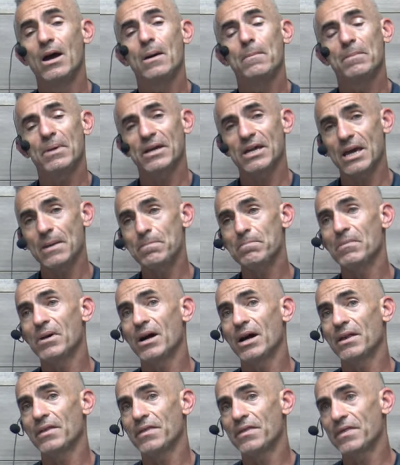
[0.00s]
but keep in
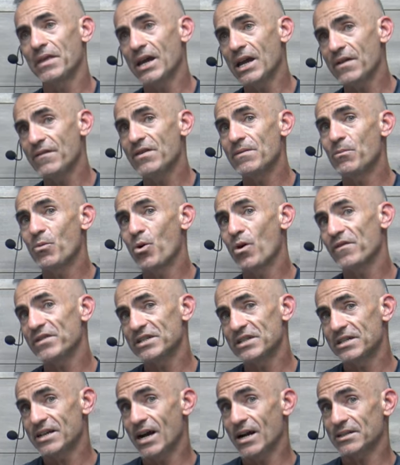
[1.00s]
mind, think of it more as
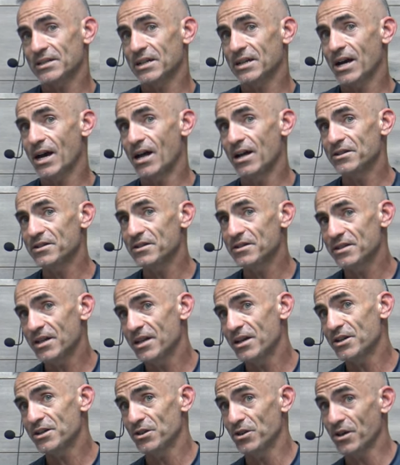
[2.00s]
a toxicology study,
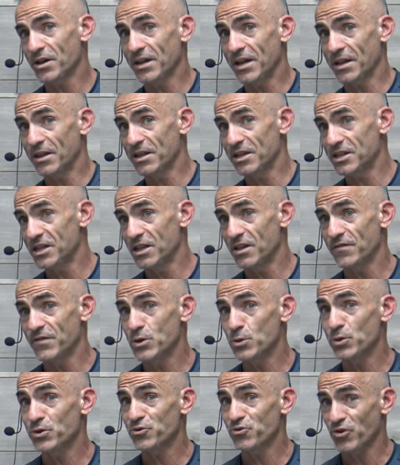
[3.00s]
because you're looking at these
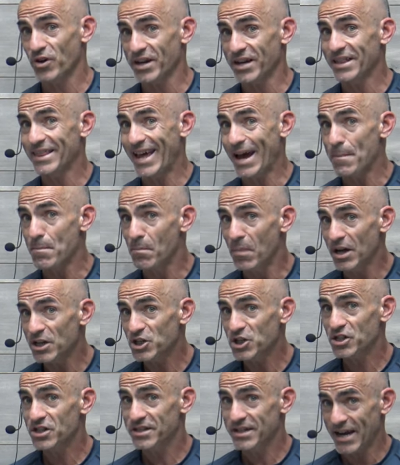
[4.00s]
individuals drinking that
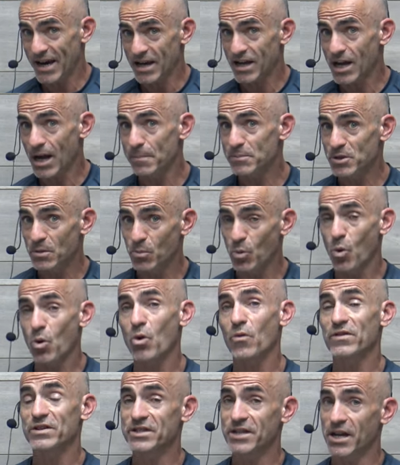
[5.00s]
much, 10 cups or more
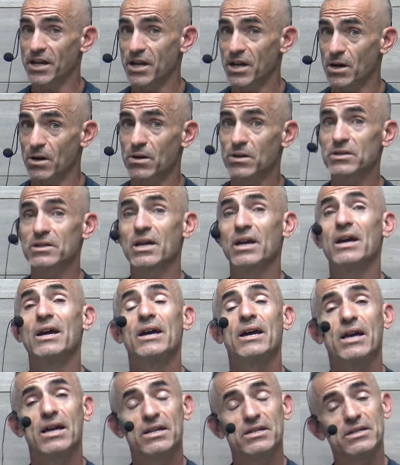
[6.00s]
over 10 years,
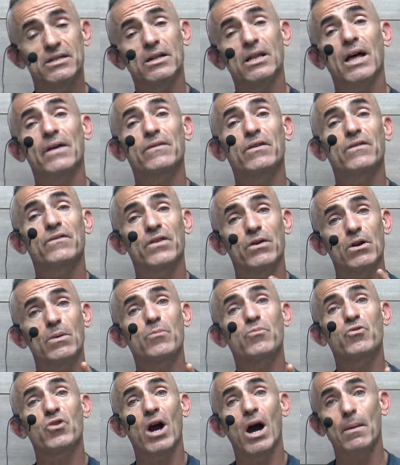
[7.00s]
and still having very
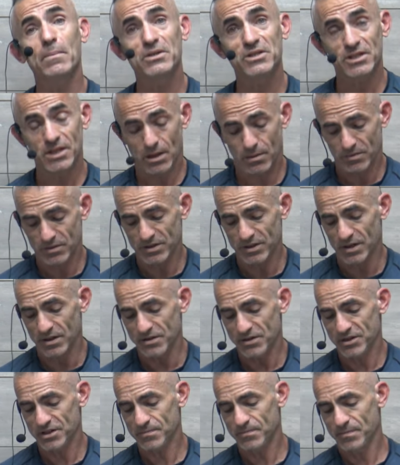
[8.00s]
promising
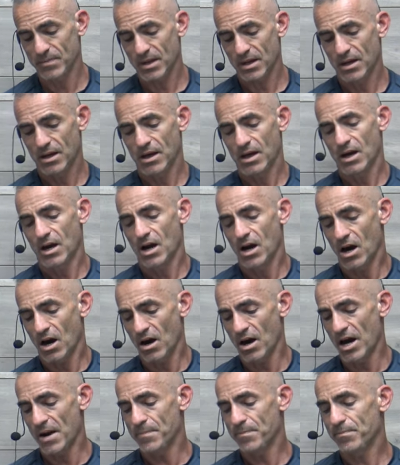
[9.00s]
results. All
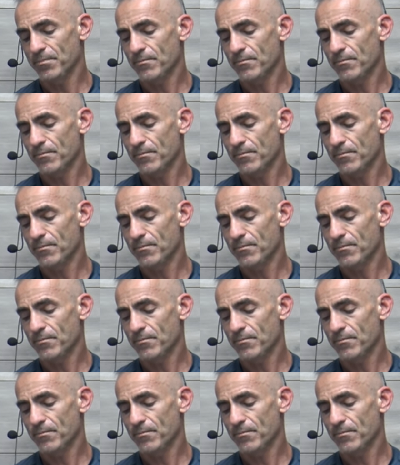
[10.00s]
right.